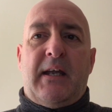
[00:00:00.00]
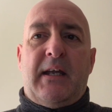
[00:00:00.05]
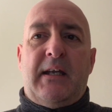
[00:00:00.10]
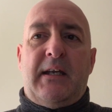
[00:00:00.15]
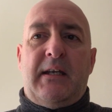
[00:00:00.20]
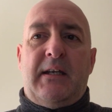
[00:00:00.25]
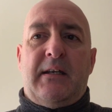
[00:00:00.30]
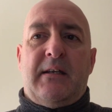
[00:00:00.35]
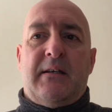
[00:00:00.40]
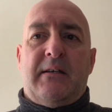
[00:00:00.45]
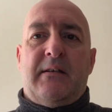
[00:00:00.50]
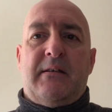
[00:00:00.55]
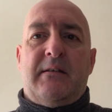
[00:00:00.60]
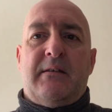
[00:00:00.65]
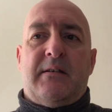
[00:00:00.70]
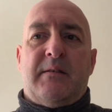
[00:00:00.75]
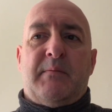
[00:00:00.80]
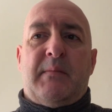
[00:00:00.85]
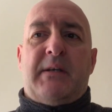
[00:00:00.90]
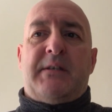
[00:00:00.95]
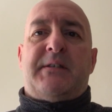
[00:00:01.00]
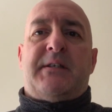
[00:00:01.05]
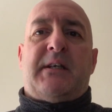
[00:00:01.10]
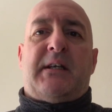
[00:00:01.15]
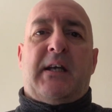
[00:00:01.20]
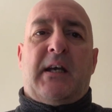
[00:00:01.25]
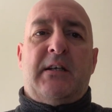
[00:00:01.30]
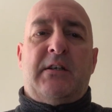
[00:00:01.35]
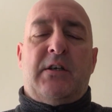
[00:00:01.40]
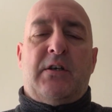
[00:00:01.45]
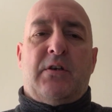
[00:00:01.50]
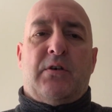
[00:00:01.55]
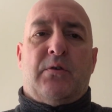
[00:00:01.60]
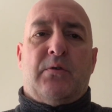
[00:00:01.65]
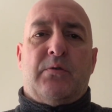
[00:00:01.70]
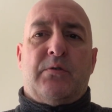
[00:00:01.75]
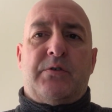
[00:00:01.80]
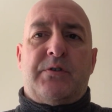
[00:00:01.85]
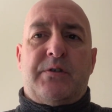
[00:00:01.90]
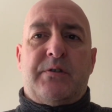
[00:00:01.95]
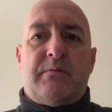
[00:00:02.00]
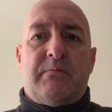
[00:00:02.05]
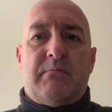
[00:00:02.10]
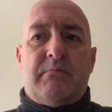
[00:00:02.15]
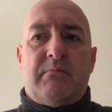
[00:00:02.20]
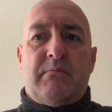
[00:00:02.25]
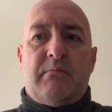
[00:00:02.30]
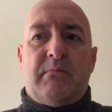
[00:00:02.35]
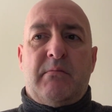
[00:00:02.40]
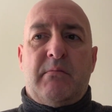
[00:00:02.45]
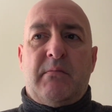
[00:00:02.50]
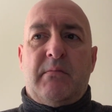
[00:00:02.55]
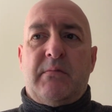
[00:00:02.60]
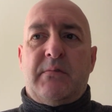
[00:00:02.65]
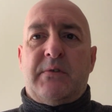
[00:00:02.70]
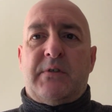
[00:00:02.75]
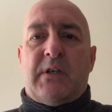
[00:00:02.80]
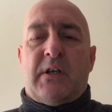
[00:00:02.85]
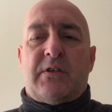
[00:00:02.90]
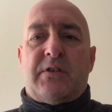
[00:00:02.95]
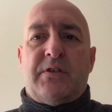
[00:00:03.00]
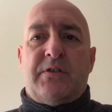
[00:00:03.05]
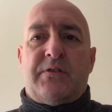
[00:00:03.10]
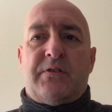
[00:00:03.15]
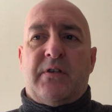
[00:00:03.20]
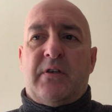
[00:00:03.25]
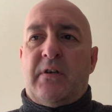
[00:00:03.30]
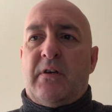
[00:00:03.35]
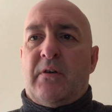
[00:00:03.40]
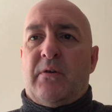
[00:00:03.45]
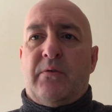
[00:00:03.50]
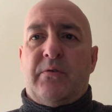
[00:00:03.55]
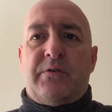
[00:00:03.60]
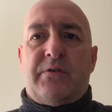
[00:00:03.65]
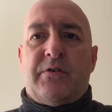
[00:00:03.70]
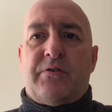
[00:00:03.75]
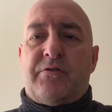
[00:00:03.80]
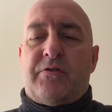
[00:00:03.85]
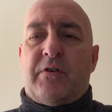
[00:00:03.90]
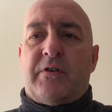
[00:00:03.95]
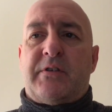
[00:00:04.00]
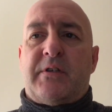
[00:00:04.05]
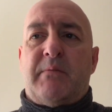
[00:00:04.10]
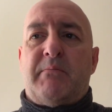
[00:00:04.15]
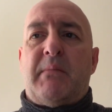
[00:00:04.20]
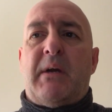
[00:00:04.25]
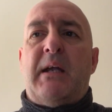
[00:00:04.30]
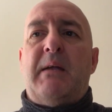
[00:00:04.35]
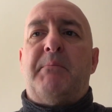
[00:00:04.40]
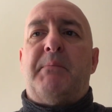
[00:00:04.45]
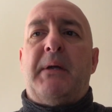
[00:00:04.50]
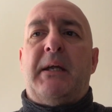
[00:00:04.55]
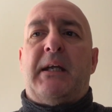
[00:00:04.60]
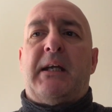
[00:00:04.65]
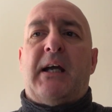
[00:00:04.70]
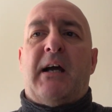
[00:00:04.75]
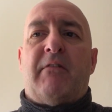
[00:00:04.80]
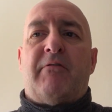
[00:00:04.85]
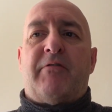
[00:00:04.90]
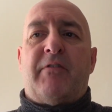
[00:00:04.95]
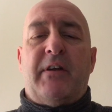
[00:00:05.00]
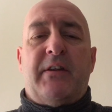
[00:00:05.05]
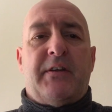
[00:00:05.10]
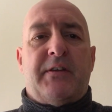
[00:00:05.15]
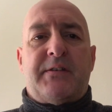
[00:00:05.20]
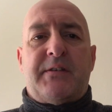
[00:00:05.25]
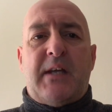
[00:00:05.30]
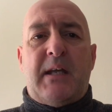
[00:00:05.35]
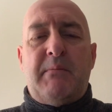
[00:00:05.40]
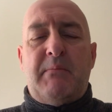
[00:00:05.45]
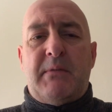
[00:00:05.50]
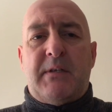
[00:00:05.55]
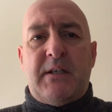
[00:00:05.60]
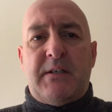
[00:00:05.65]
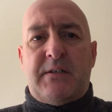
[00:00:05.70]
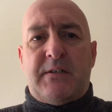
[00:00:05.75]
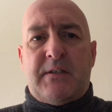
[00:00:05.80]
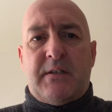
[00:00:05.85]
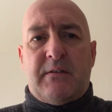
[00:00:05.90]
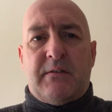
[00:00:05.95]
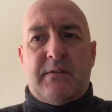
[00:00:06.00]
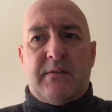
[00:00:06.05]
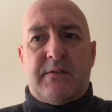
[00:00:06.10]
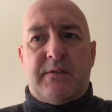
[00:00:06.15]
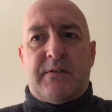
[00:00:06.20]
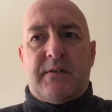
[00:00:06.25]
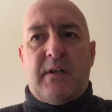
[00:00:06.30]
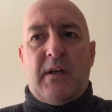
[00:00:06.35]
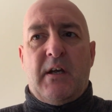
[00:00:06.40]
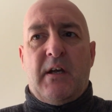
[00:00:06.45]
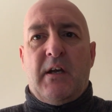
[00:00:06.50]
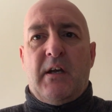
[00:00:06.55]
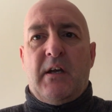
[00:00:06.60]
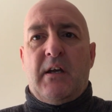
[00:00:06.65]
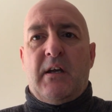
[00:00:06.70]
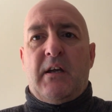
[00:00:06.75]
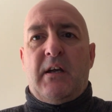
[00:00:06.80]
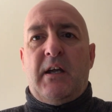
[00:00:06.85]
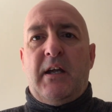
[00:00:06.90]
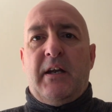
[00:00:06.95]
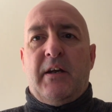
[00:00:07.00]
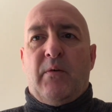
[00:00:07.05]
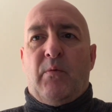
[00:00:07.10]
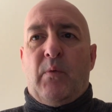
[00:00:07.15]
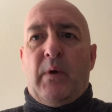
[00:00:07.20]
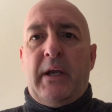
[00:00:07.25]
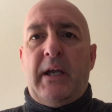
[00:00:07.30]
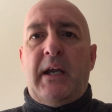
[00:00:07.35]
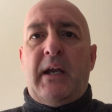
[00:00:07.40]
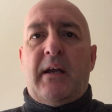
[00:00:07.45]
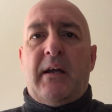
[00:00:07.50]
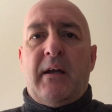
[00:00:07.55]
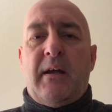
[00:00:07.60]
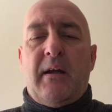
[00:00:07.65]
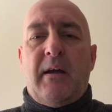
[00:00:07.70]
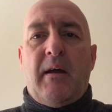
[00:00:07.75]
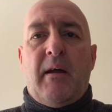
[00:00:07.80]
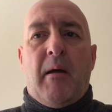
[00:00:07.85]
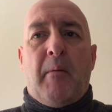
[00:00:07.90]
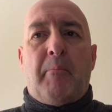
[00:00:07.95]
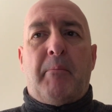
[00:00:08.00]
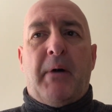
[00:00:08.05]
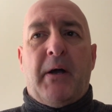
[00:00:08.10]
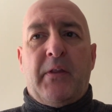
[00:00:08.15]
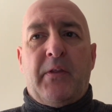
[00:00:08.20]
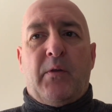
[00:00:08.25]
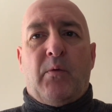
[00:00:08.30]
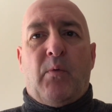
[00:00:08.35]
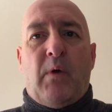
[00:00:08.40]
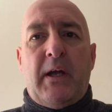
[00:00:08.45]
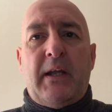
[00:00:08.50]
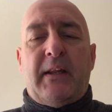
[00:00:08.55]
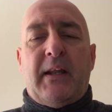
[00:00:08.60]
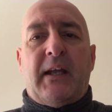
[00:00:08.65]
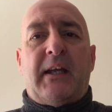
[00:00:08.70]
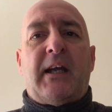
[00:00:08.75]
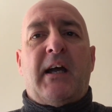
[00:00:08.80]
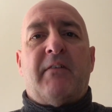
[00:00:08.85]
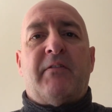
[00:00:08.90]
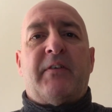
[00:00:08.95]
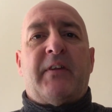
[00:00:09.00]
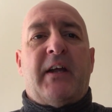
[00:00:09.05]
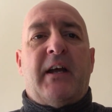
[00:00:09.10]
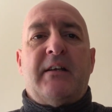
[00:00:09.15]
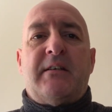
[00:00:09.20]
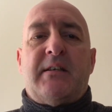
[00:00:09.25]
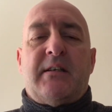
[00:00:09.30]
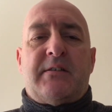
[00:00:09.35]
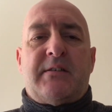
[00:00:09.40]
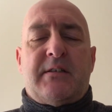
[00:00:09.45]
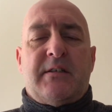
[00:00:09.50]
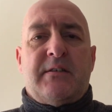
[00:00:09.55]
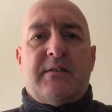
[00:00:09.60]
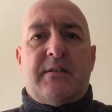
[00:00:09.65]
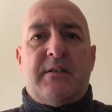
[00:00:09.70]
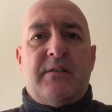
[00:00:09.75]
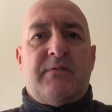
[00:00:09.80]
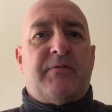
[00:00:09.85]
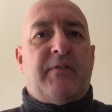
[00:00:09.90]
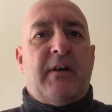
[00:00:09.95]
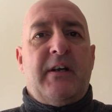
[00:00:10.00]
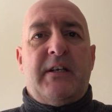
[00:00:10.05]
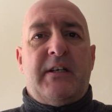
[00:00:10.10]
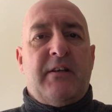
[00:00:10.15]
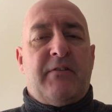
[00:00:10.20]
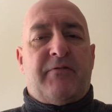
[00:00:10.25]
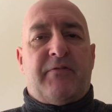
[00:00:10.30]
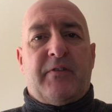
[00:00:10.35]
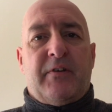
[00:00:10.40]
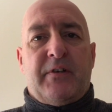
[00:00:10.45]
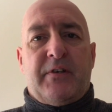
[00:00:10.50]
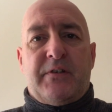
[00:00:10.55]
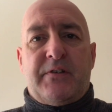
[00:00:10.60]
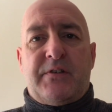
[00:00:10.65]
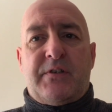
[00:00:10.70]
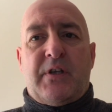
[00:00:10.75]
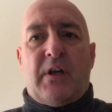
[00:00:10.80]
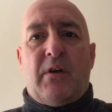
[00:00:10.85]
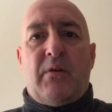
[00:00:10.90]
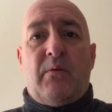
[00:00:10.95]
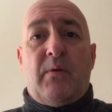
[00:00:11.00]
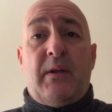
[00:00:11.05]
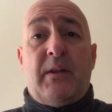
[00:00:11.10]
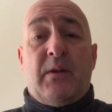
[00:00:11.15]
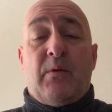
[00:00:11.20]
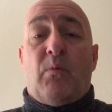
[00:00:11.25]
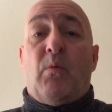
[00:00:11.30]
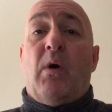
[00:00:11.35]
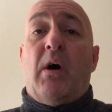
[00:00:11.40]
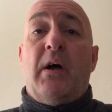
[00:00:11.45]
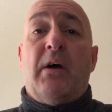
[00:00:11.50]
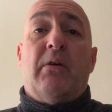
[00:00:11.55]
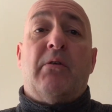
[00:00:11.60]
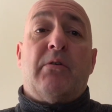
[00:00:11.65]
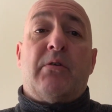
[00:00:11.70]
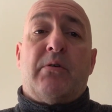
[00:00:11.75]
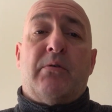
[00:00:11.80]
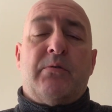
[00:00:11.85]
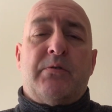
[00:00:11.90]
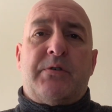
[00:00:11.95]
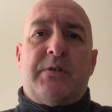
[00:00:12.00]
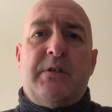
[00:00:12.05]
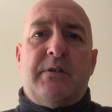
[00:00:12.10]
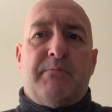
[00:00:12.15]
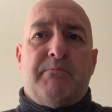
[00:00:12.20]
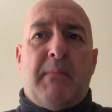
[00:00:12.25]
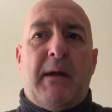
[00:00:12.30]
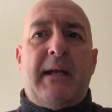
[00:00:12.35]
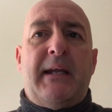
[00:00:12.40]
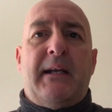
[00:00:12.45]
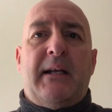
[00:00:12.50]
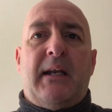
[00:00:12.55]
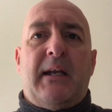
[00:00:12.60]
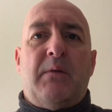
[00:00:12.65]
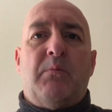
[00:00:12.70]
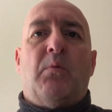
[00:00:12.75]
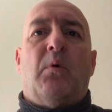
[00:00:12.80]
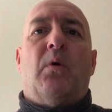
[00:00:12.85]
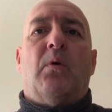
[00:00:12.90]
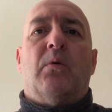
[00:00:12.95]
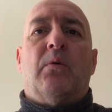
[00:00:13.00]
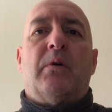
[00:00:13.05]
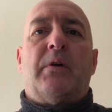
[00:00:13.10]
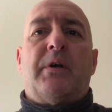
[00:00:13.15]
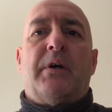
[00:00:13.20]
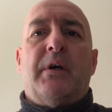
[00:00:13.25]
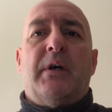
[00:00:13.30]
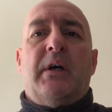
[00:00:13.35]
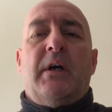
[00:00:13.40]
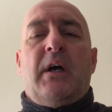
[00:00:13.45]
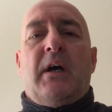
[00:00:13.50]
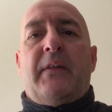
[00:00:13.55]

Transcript: a domesticated horse, such as a horse, a trotter, may be covering the same distance in a week, but the way they cover that distance is very different. So in the wild, horses mainly walk.